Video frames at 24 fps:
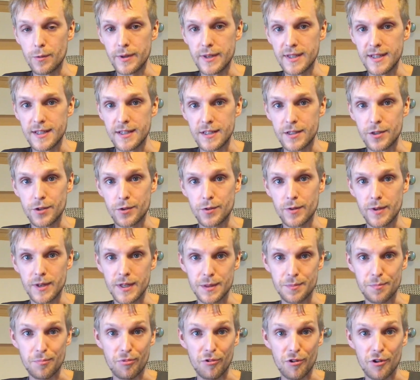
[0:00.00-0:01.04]
all we need to do
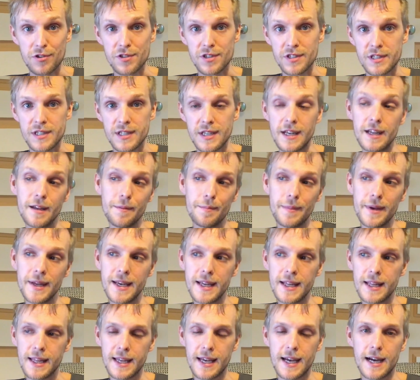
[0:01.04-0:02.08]
is process it
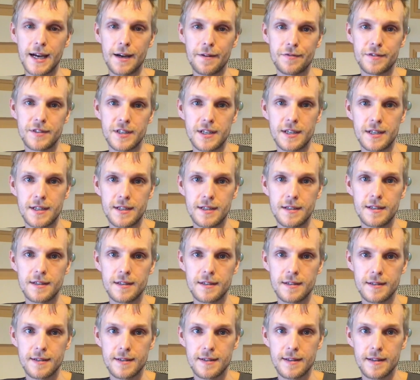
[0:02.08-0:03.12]
immediately after
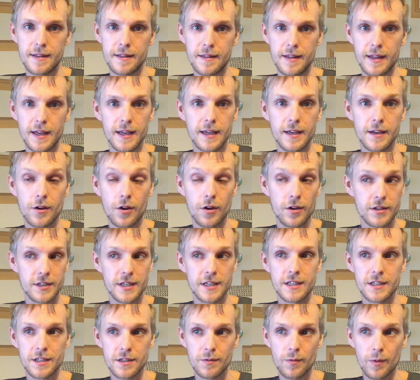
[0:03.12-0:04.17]
the
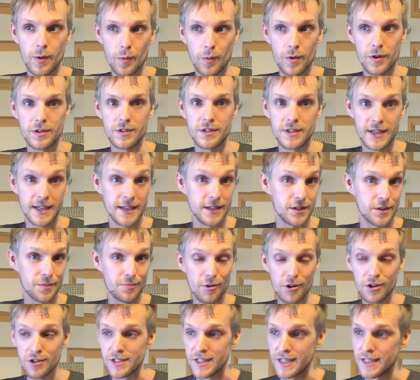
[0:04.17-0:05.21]
content we want it to
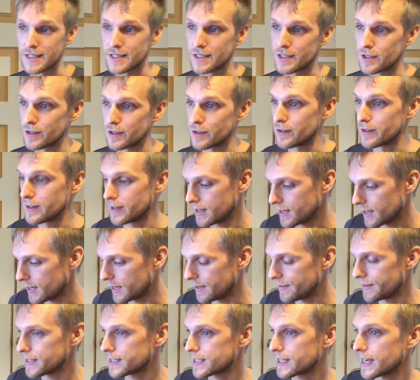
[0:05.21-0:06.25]
process. So
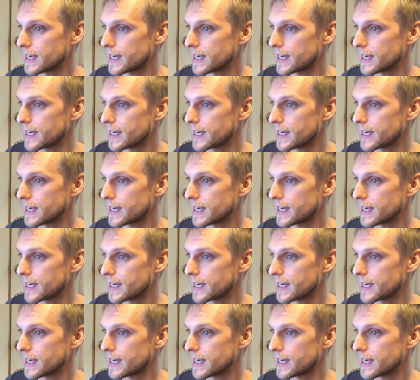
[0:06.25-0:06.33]
in this